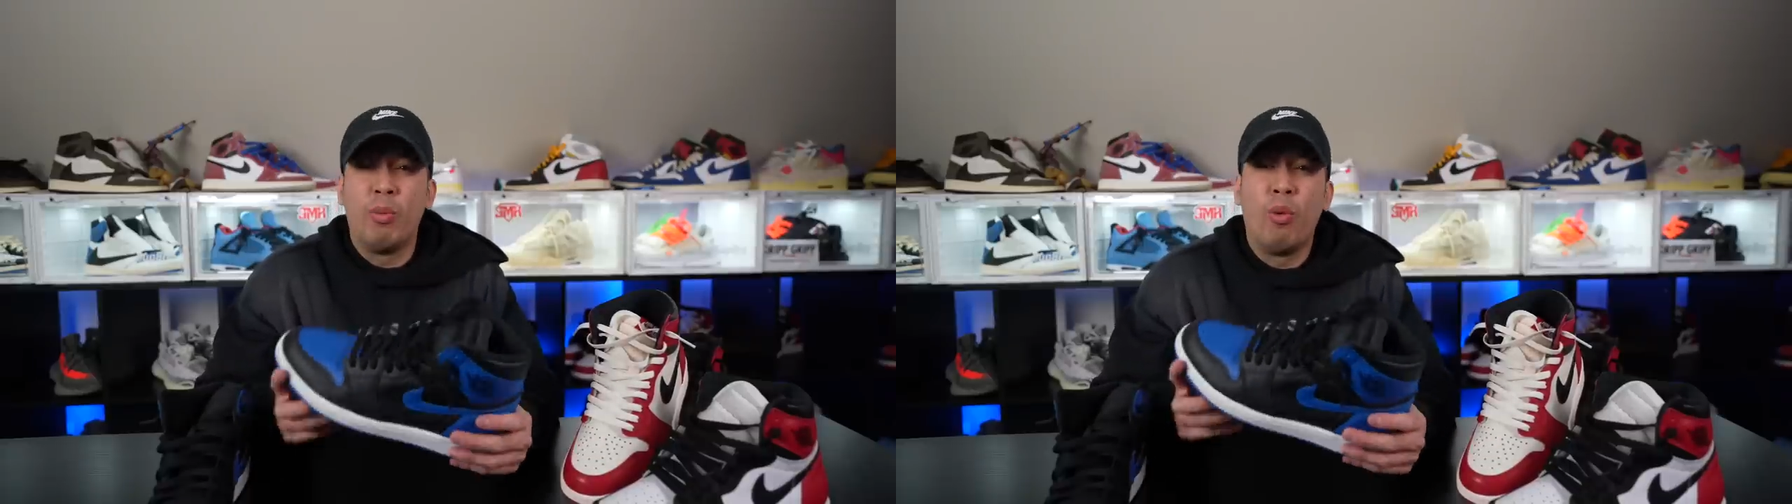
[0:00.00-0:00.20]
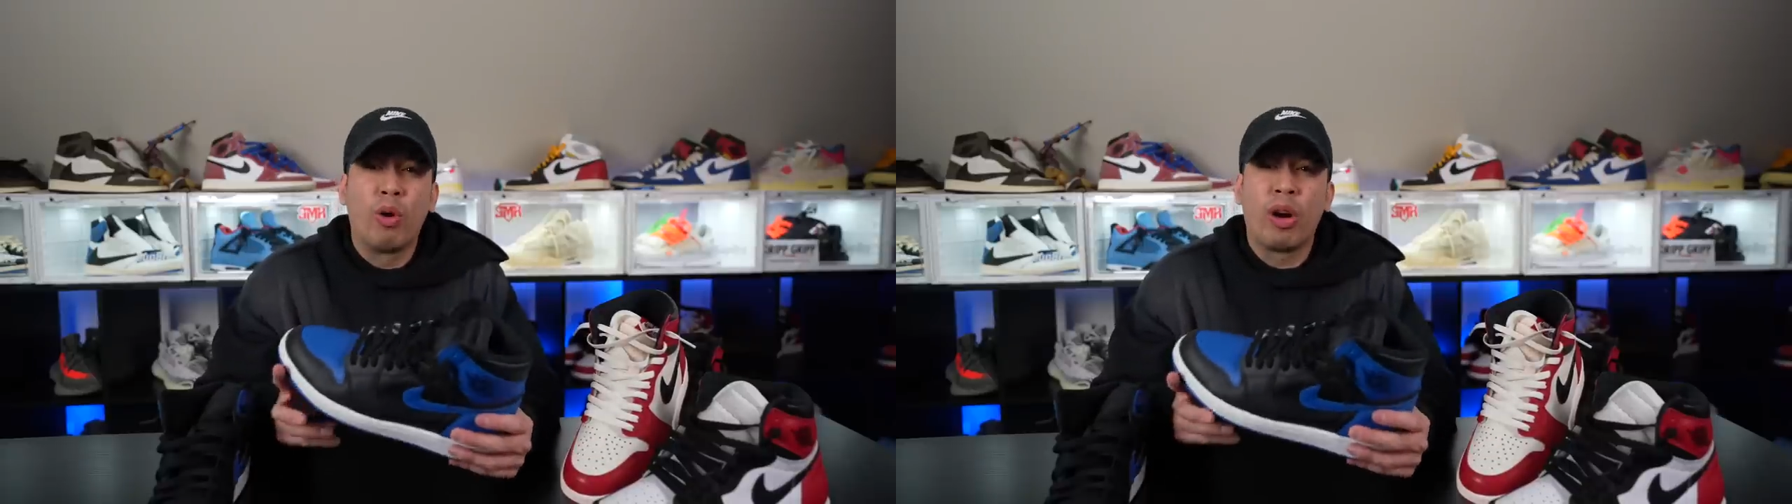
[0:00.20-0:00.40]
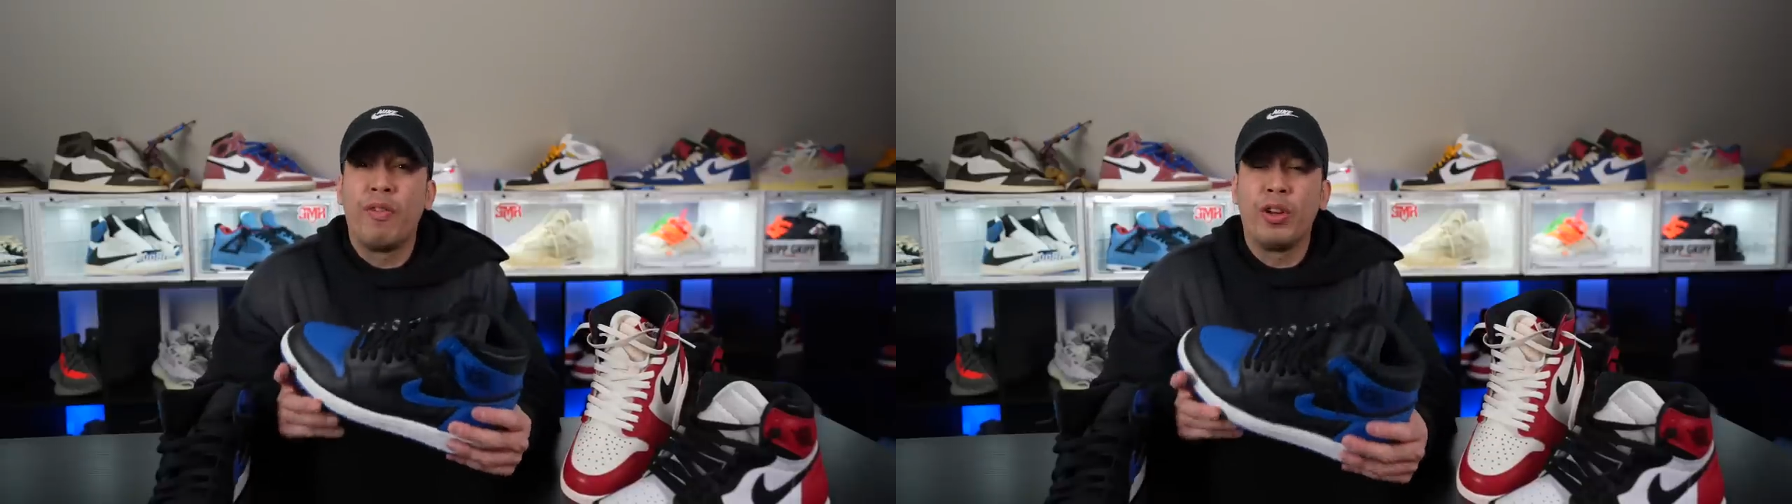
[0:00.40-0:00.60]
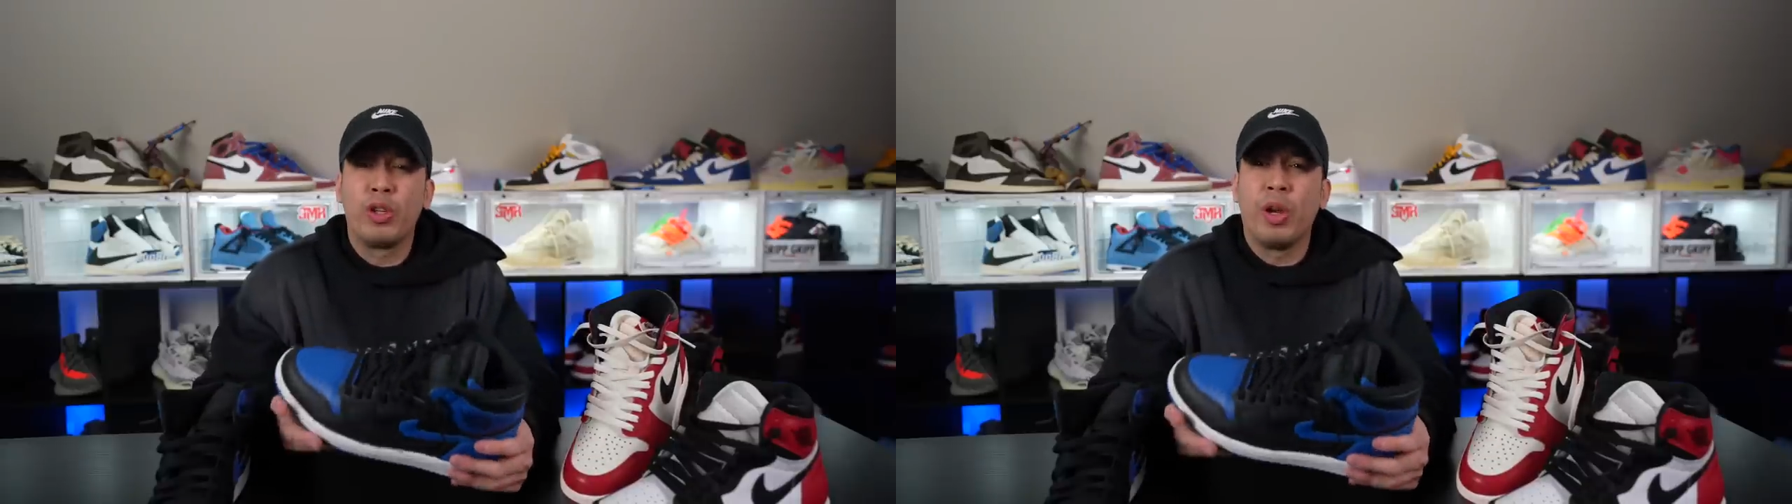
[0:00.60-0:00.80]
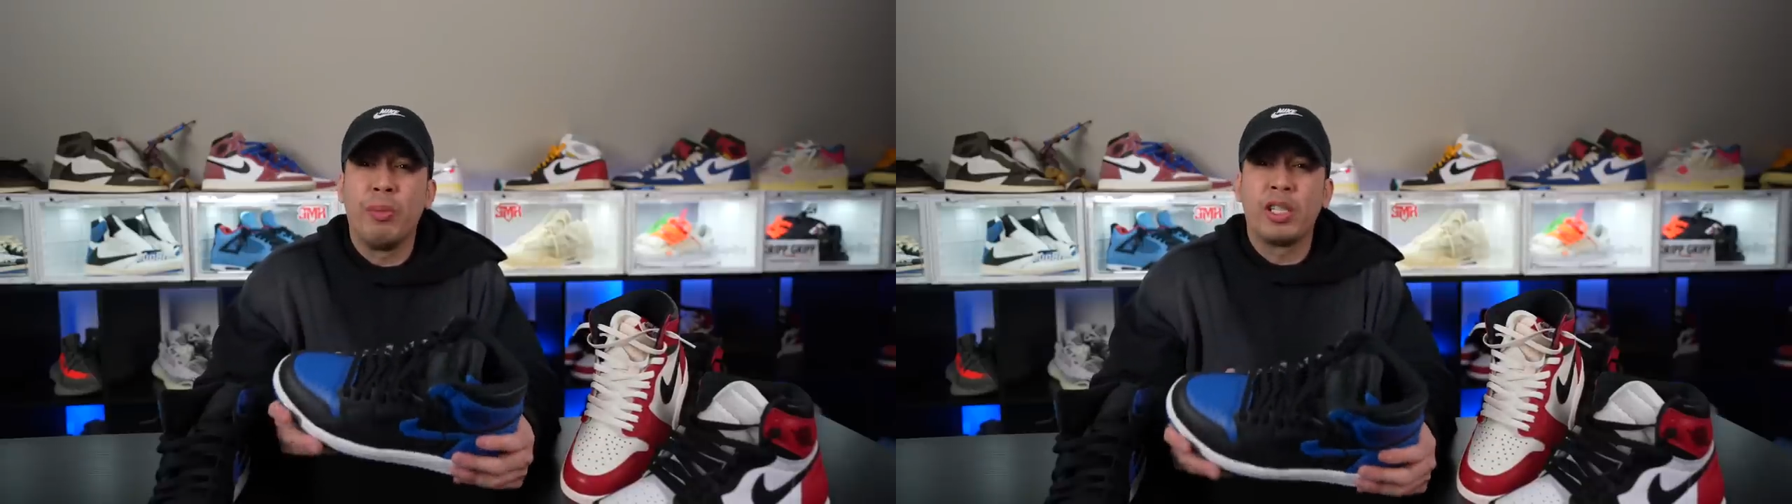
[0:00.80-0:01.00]
more
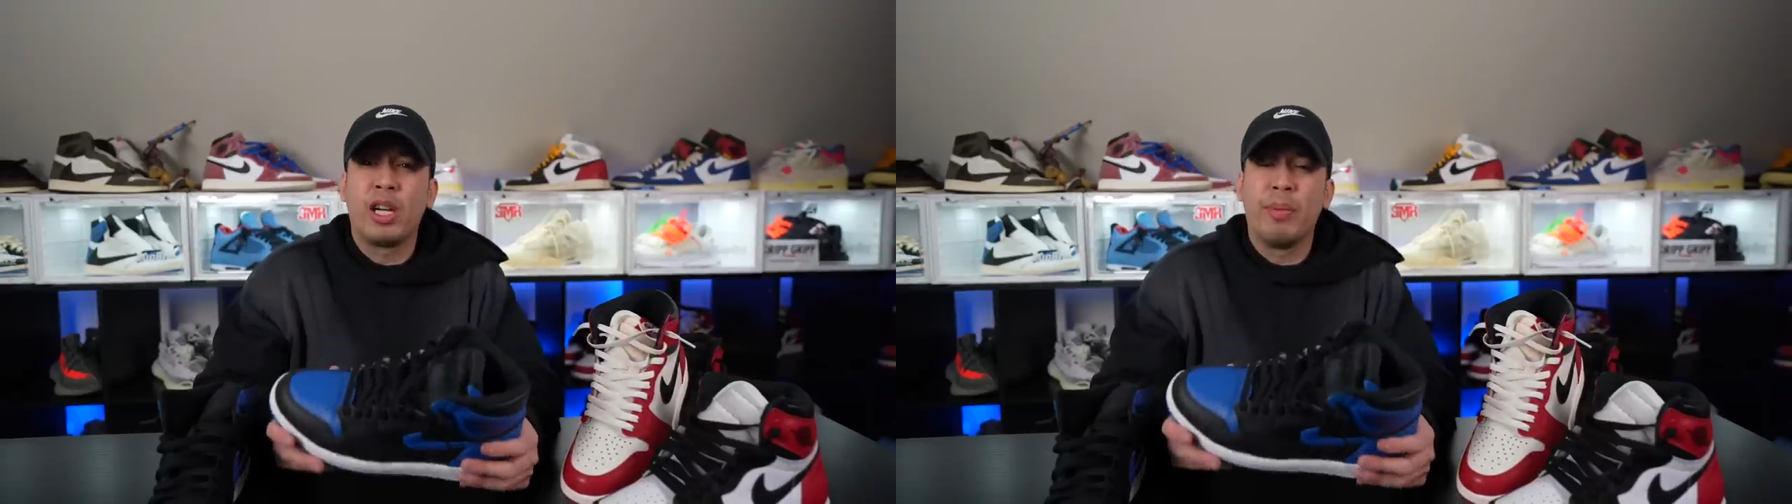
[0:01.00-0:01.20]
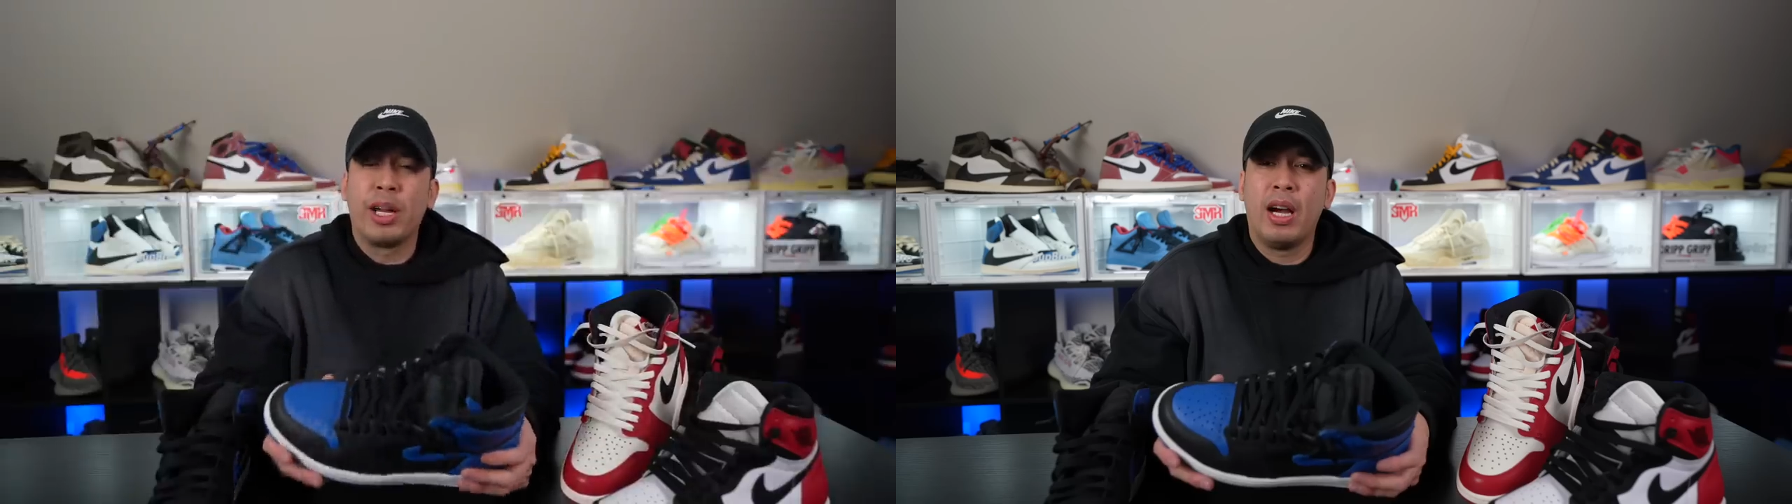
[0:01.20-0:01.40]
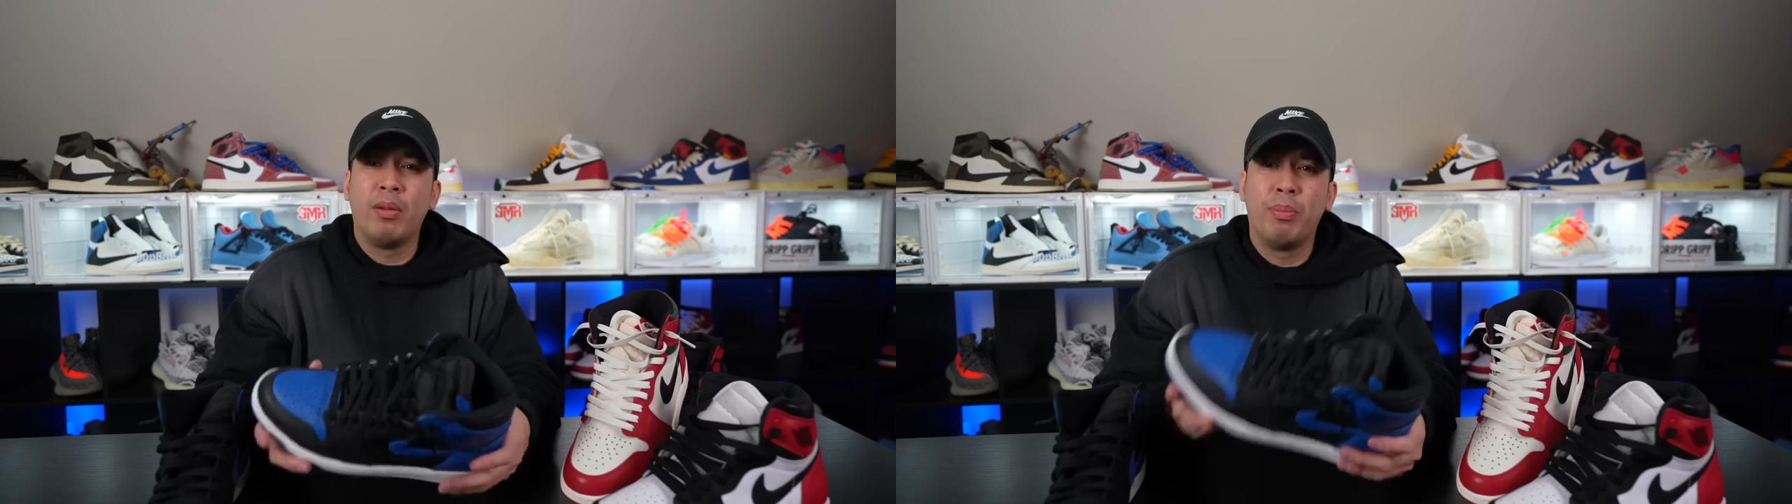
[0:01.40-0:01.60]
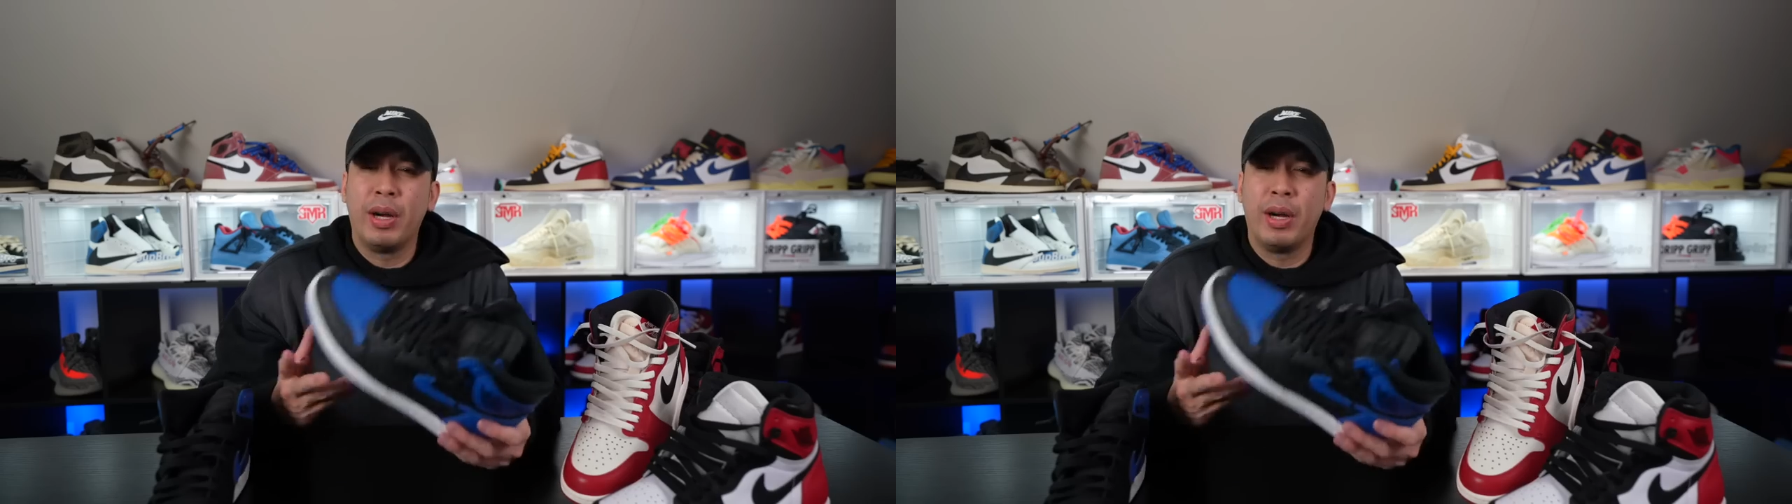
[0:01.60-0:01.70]
official image coming out.